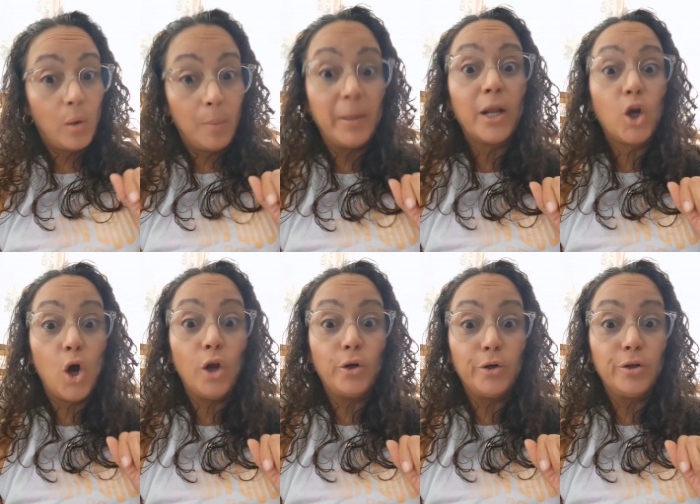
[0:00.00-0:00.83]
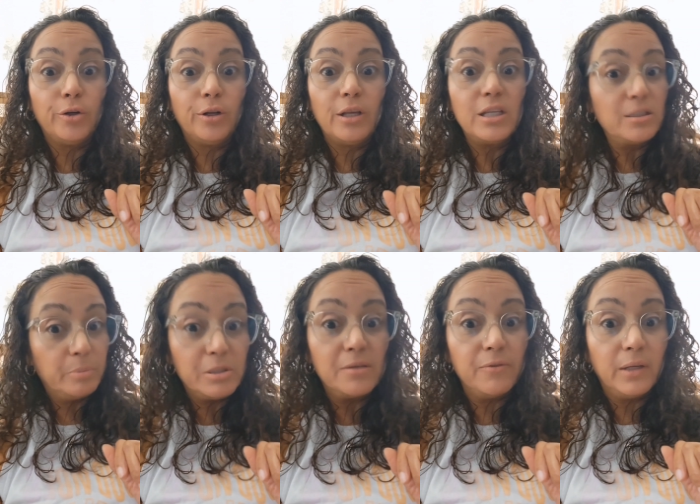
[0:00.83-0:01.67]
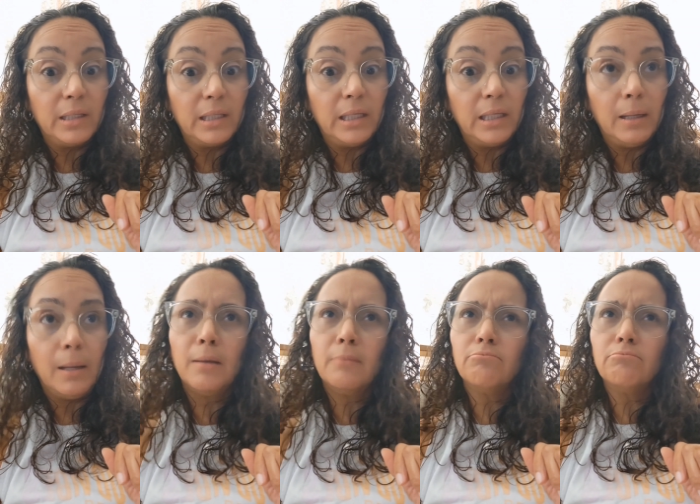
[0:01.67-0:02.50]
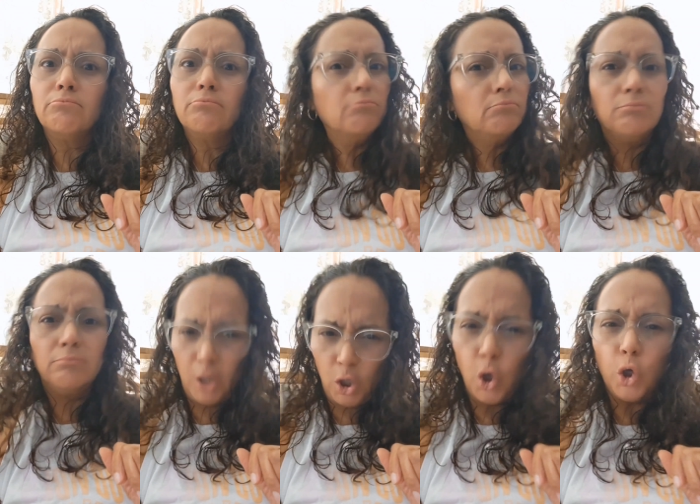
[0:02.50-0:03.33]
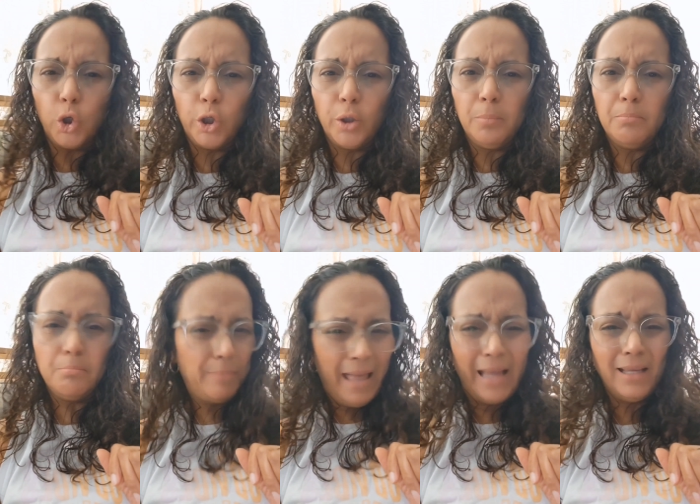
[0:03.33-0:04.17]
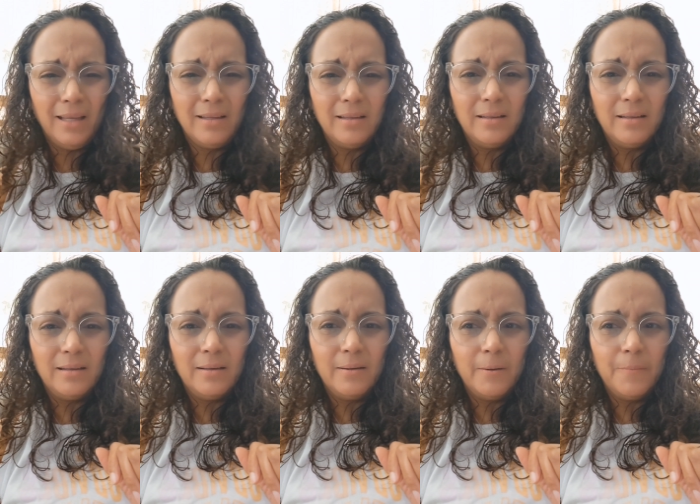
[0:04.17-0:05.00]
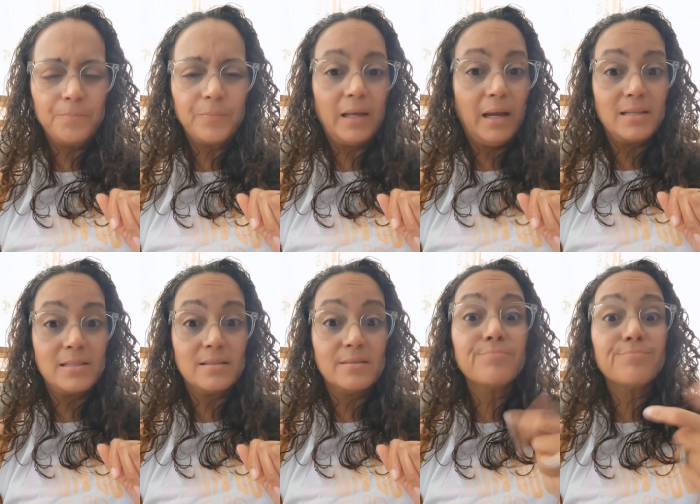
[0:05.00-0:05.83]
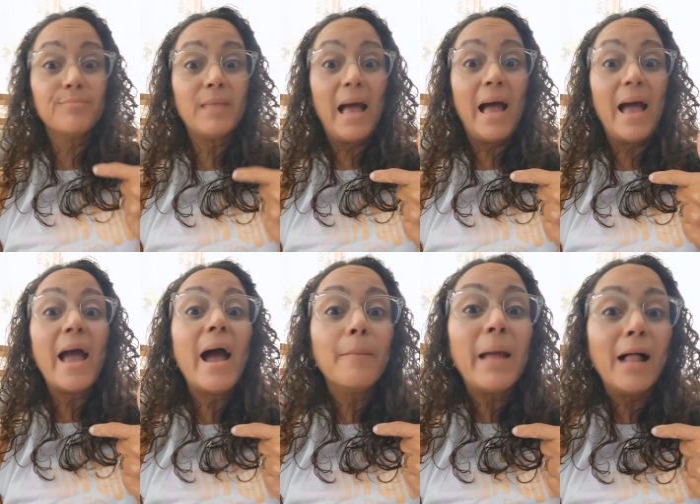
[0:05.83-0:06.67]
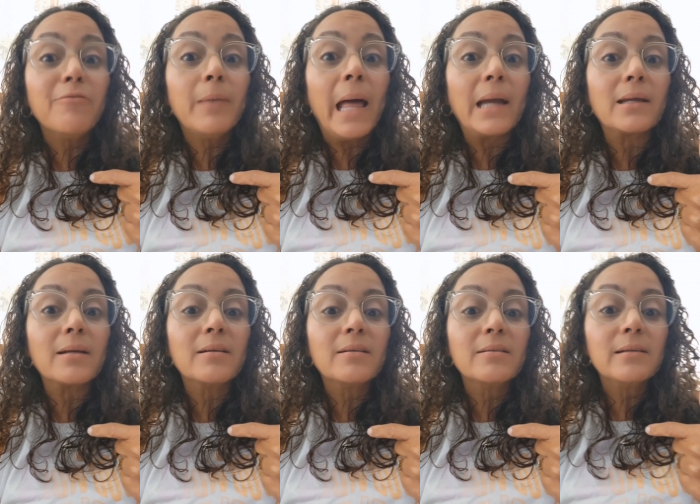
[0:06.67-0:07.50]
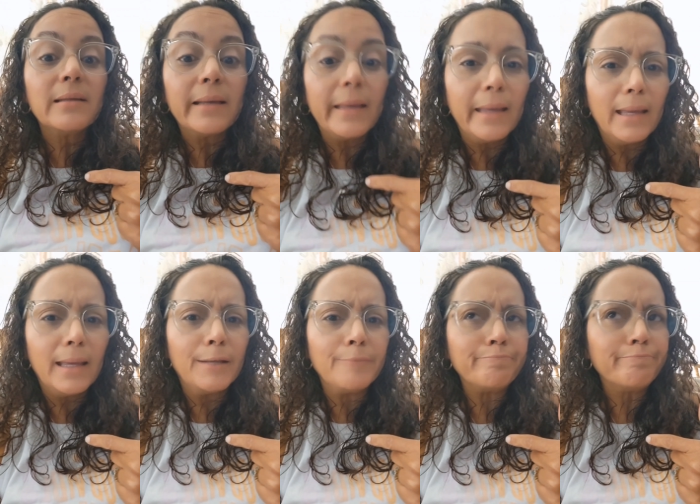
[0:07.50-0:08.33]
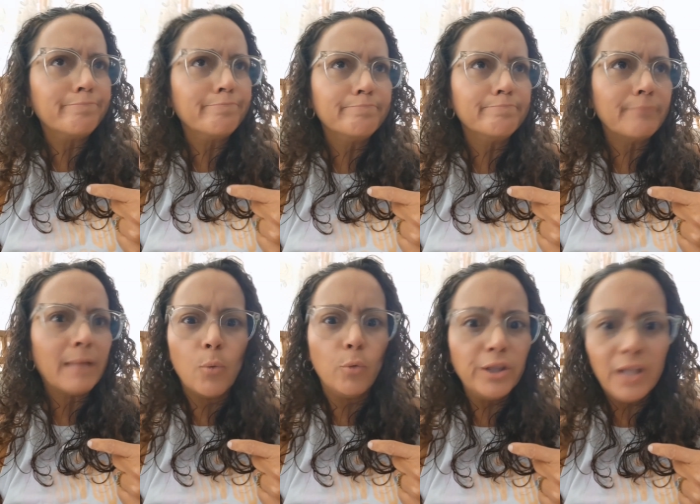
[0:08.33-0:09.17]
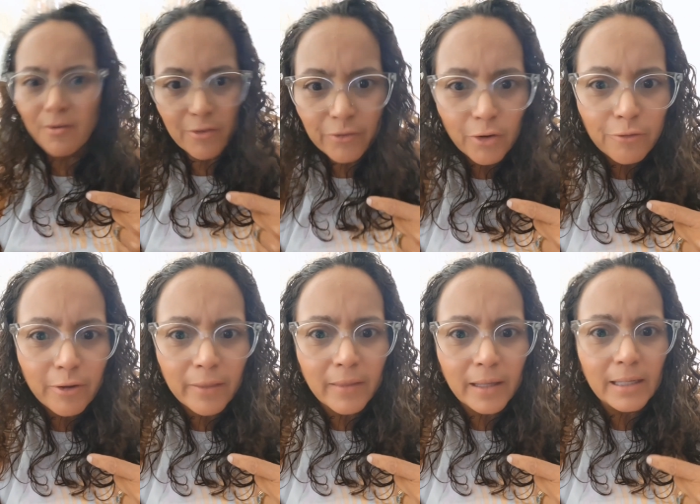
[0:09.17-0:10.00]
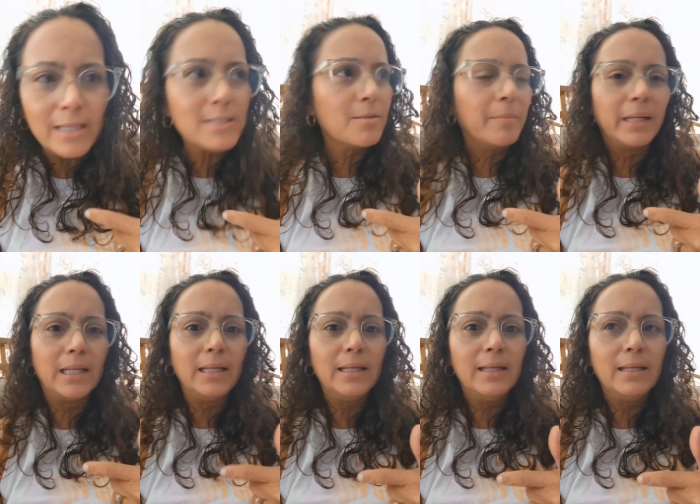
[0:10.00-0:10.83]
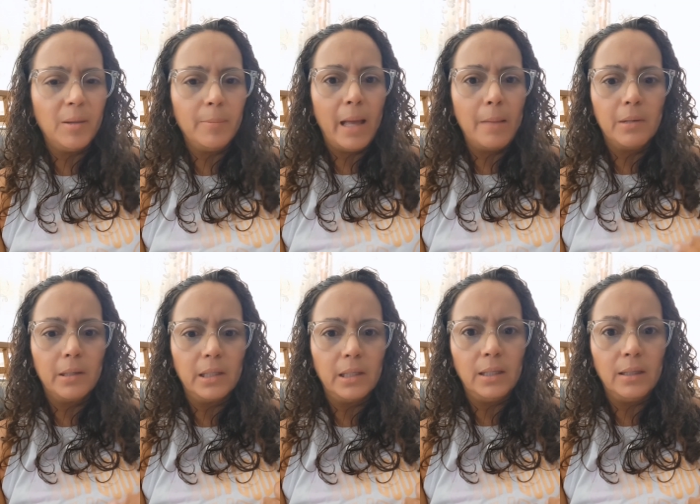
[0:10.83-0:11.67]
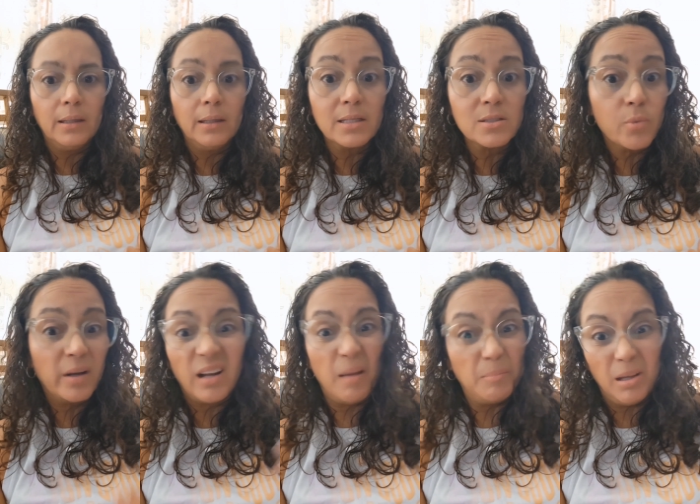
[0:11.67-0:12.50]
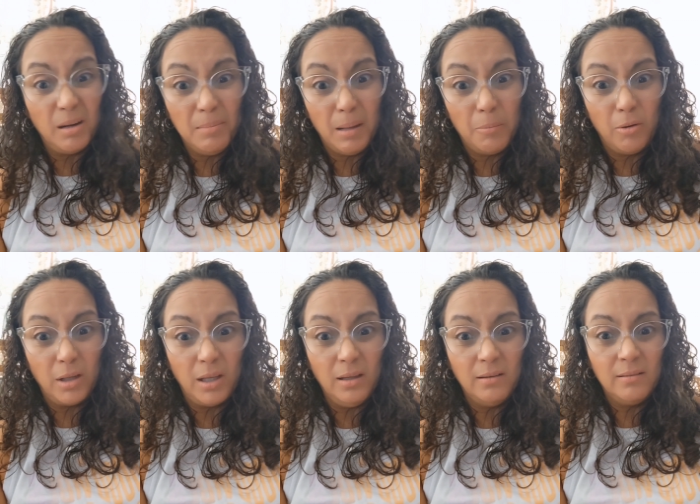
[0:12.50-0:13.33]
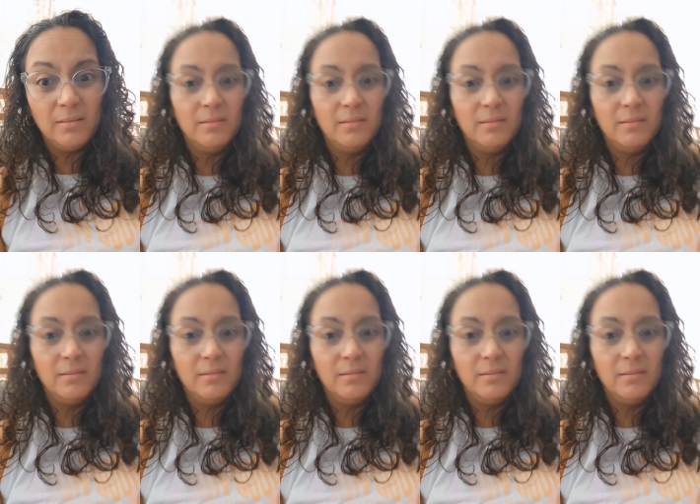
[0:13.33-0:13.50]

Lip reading: describing a color, specifically the color black. Guys, I'm half black and I will never feel offended if somebody call me black monkey. Guess what? I'm not a black monkey.